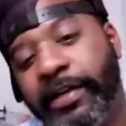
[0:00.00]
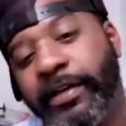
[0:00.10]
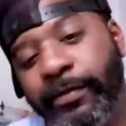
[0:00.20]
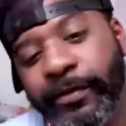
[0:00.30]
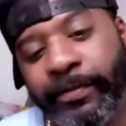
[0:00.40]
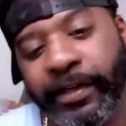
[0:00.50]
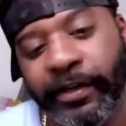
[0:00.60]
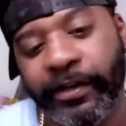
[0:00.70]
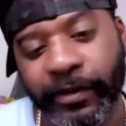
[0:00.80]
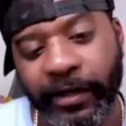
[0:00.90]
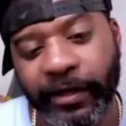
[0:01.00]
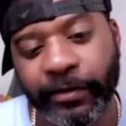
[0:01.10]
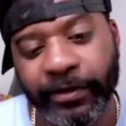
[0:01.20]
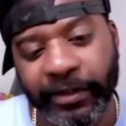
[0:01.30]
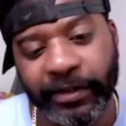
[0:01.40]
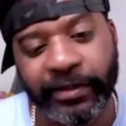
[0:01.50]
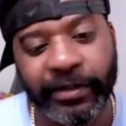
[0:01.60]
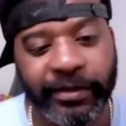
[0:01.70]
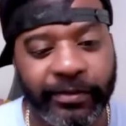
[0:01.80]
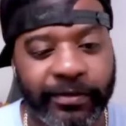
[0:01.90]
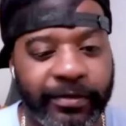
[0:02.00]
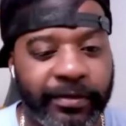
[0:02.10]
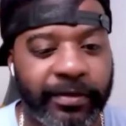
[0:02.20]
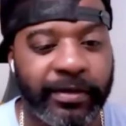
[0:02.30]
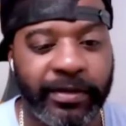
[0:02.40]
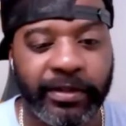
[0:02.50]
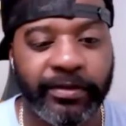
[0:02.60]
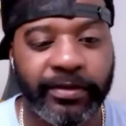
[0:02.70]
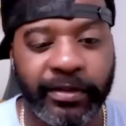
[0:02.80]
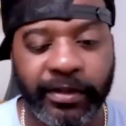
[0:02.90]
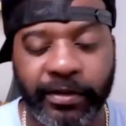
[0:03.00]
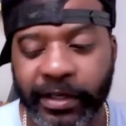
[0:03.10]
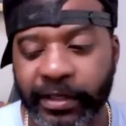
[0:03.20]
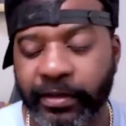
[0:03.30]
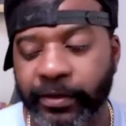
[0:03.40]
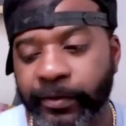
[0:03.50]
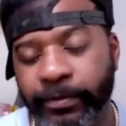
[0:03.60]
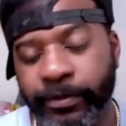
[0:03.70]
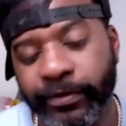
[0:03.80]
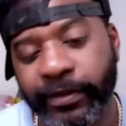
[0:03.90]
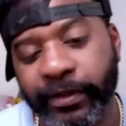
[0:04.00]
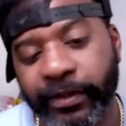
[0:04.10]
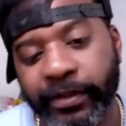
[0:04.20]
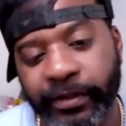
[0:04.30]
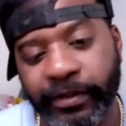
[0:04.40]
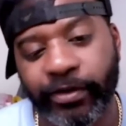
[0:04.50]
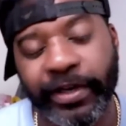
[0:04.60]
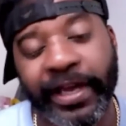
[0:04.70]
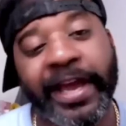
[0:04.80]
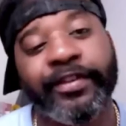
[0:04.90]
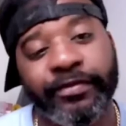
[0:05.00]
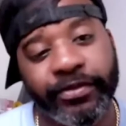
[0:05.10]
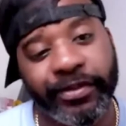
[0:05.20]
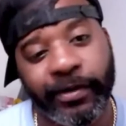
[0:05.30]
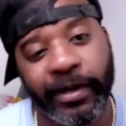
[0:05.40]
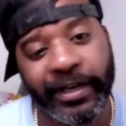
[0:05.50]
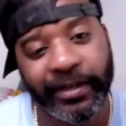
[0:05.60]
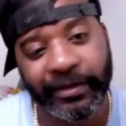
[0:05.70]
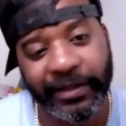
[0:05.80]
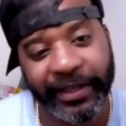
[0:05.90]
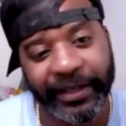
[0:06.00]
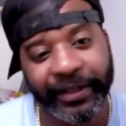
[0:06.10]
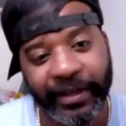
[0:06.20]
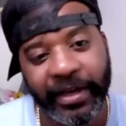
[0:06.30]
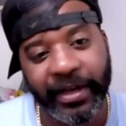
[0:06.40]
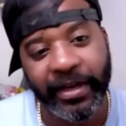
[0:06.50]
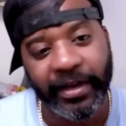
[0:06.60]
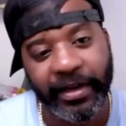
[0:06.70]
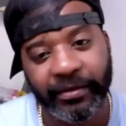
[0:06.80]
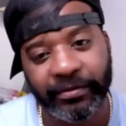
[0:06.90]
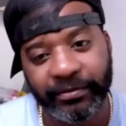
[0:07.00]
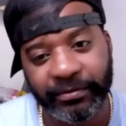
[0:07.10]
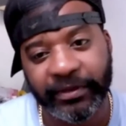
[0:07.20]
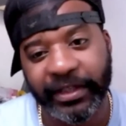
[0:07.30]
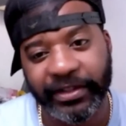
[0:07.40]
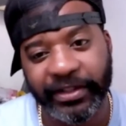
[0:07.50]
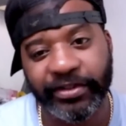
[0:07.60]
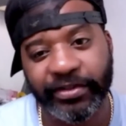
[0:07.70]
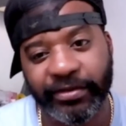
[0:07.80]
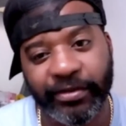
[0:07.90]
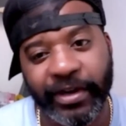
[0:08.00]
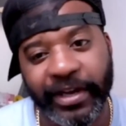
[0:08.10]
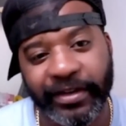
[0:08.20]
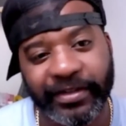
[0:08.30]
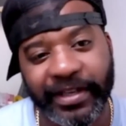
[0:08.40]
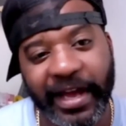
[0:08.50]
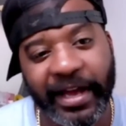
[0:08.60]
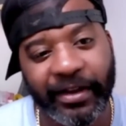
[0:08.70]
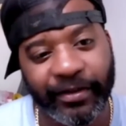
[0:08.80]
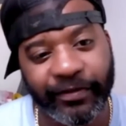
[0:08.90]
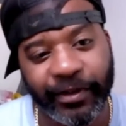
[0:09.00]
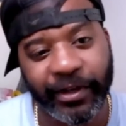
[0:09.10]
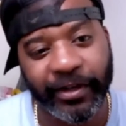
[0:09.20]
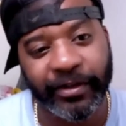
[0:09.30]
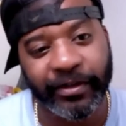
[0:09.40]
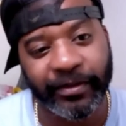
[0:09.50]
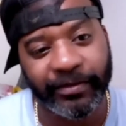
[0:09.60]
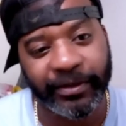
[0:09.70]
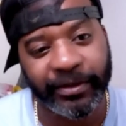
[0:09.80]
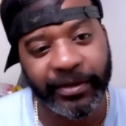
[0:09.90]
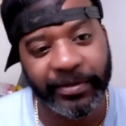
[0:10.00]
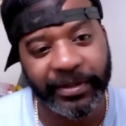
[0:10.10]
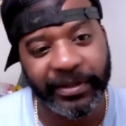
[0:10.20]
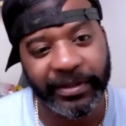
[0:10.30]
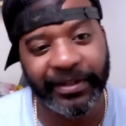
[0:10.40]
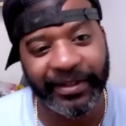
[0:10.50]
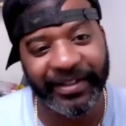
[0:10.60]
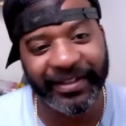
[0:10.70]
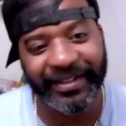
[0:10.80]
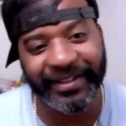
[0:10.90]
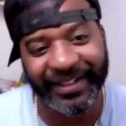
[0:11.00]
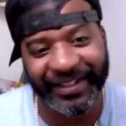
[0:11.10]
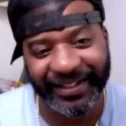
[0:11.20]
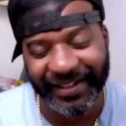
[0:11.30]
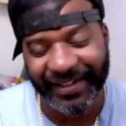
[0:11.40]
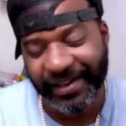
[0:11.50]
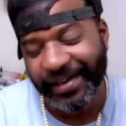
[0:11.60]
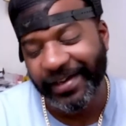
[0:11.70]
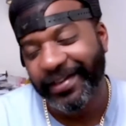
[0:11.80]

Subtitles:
I rock with her, man. I hope she continues to create dope music and creative music, right? Like she's created a style for her, you know what I'm saying? like